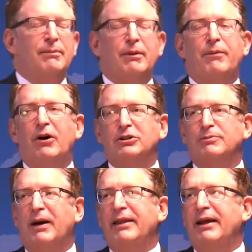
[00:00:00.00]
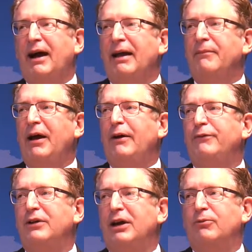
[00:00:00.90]
proposed by the
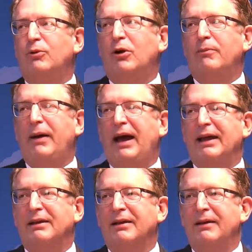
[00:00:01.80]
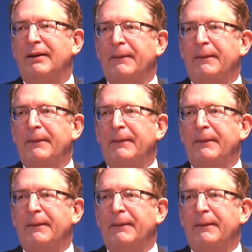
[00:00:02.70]
IMF and World Bank.